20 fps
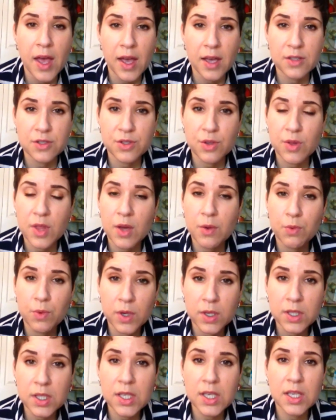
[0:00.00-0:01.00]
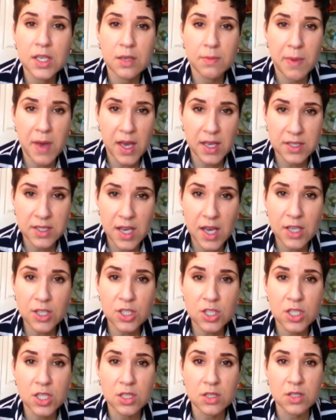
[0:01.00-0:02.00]
And so they really need to pay
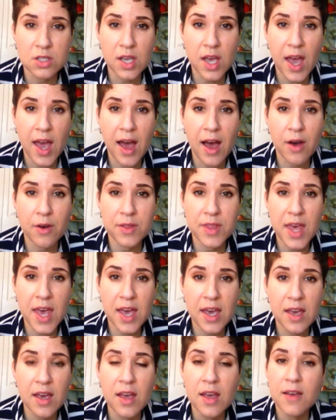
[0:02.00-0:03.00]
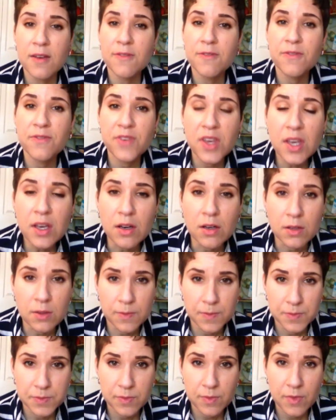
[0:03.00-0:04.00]
attention to how they feel
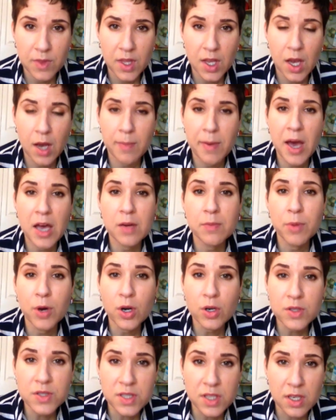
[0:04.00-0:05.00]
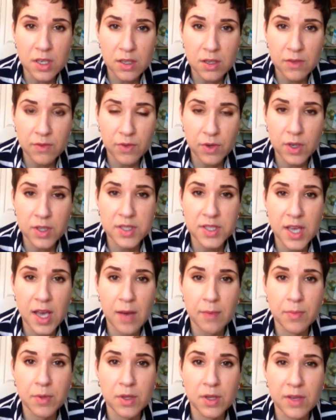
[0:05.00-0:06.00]
about a person, for
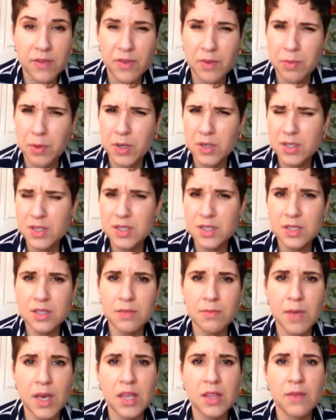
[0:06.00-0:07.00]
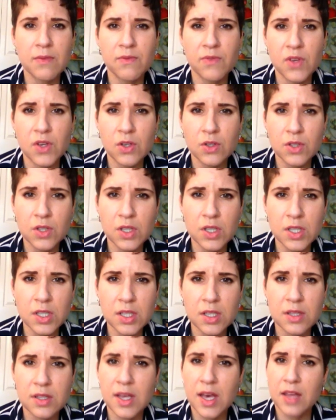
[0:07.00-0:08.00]
example. If a person doesn't make them feel
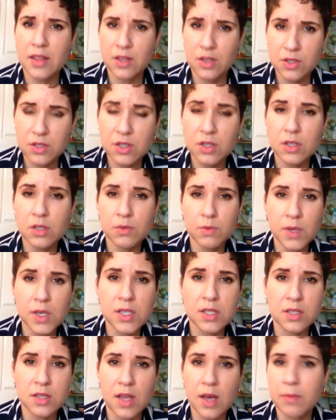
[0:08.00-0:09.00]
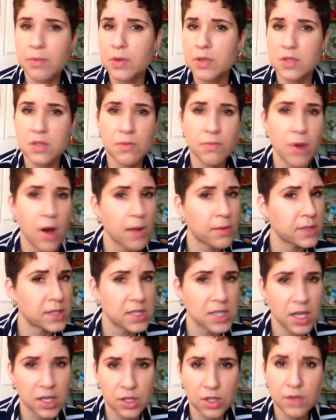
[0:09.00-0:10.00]
good, then there's a good reason. That person probably is
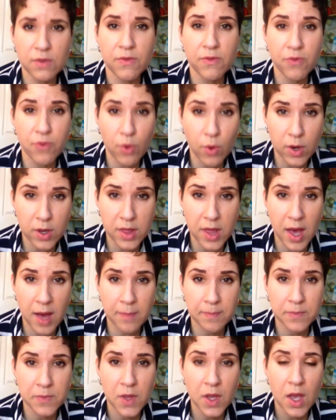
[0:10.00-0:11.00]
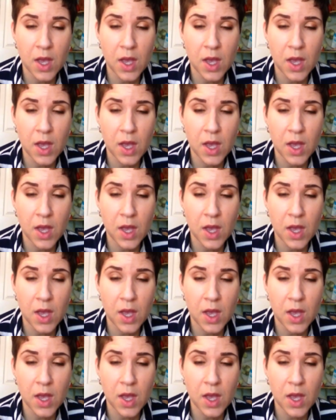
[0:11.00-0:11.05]
not good for them.